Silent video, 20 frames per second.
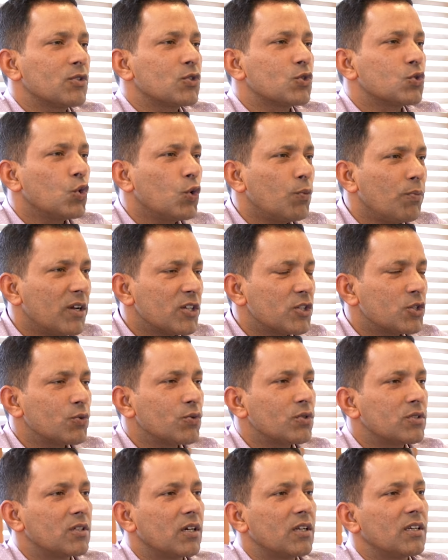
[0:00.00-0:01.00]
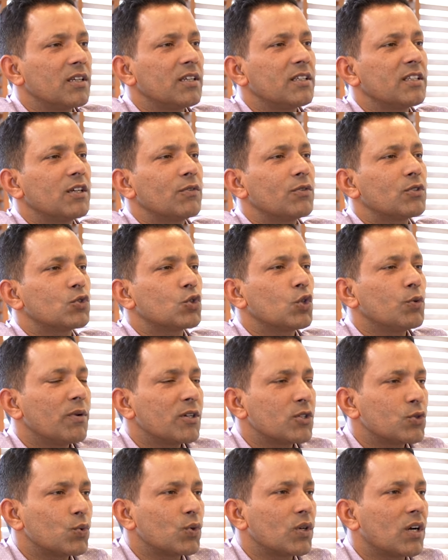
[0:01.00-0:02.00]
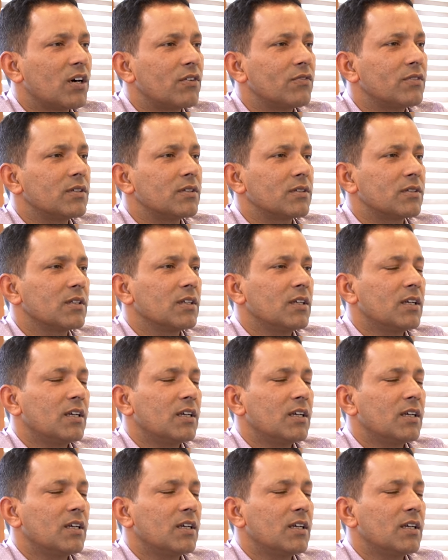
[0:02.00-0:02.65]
was so much to study, there was so much to cover